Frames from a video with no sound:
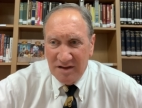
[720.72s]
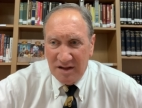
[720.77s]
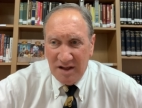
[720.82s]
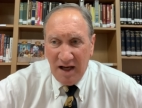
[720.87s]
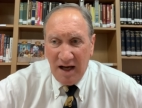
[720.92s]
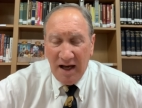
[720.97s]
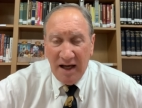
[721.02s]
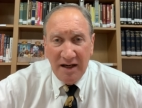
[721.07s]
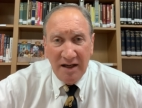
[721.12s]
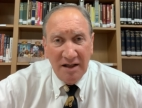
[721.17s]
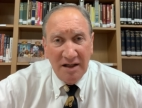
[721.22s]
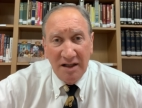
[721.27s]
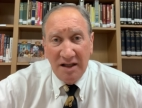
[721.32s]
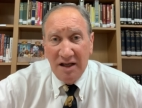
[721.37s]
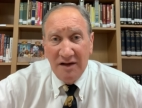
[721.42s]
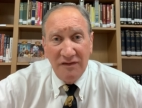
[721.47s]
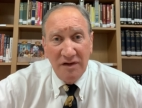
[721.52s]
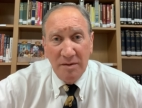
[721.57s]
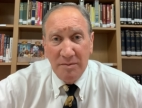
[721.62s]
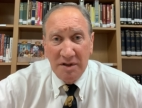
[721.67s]
to God and to
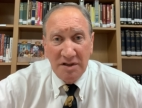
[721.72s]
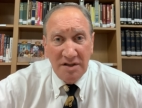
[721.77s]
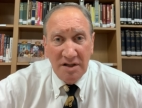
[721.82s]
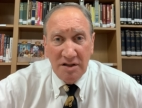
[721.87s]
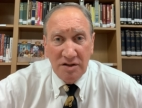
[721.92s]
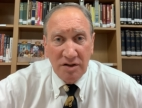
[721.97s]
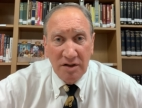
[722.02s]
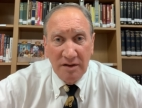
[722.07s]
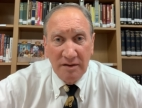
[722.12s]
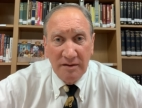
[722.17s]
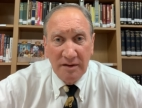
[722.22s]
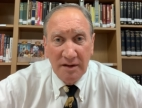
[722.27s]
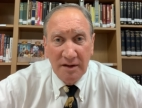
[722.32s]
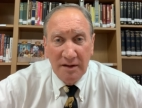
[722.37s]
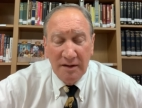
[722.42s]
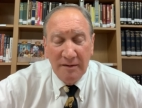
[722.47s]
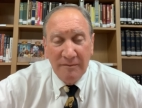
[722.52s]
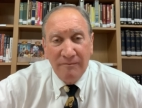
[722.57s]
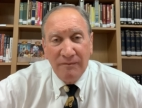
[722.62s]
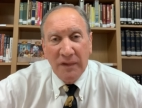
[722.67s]
give Him attention.
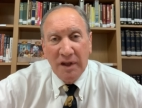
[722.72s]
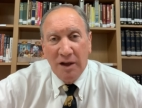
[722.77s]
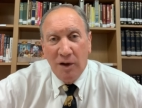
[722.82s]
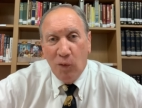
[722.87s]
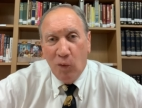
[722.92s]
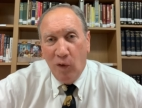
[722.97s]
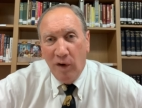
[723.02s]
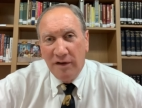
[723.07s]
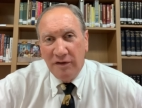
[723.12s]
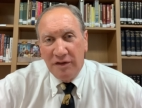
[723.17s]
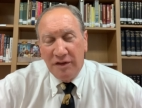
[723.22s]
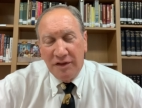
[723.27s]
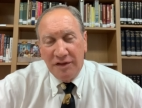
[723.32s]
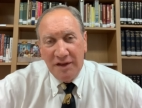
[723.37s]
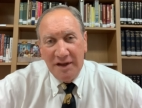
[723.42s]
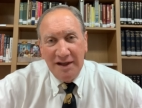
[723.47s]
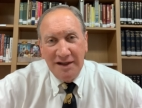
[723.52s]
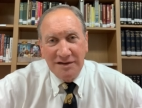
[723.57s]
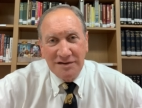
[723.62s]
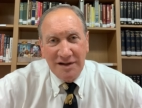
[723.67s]
One of the
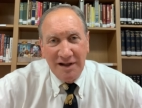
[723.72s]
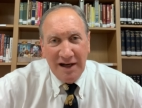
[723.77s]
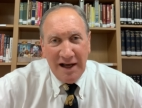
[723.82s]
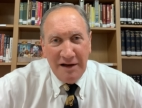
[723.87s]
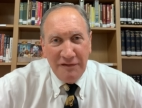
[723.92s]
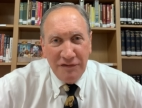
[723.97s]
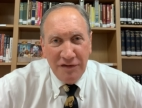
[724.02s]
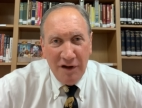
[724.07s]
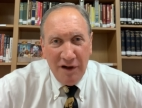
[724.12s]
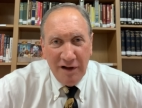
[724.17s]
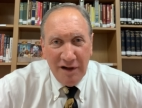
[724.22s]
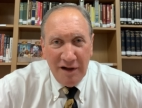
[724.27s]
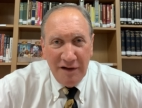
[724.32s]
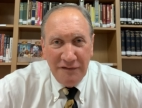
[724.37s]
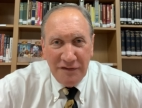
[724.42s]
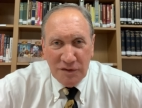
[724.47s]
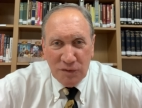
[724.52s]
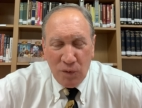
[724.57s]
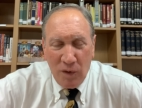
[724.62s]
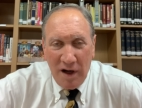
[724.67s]
things that I've thought
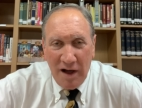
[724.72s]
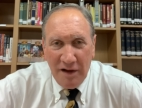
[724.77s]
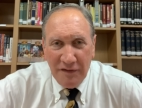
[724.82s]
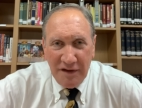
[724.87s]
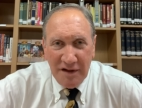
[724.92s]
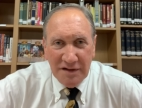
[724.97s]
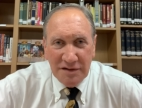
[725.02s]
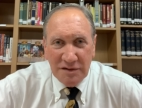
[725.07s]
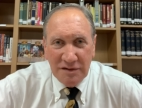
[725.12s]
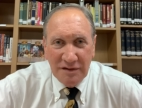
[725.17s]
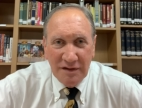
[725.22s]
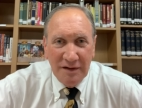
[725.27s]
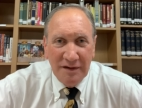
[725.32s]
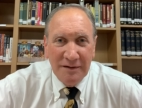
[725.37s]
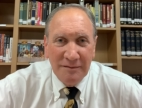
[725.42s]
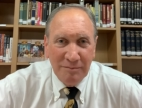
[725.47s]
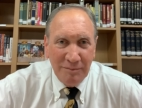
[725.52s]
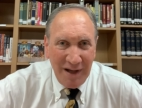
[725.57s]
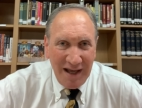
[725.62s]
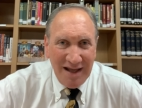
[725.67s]
of is while this
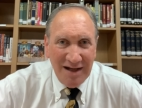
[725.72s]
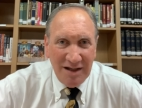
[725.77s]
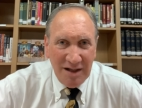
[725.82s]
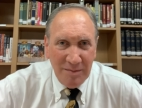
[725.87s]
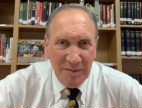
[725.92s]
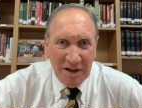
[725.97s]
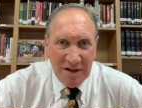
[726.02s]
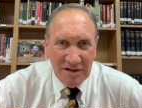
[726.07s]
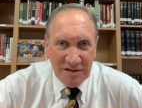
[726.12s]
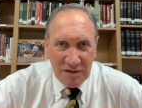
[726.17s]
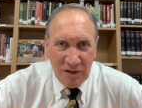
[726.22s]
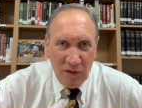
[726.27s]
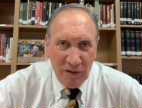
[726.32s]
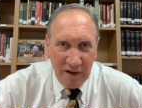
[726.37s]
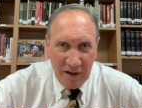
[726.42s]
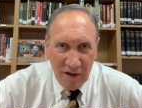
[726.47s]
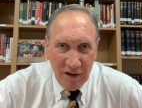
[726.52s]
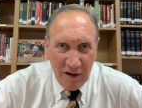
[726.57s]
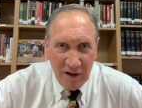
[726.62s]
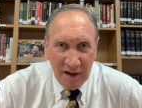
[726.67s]
pandemic is
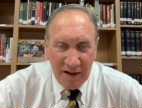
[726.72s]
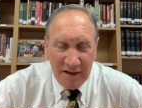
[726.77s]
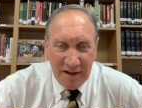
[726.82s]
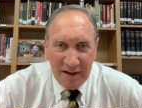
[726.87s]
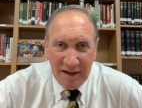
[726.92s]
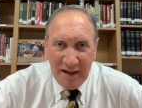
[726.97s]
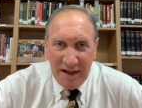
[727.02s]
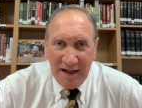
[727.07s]
going on,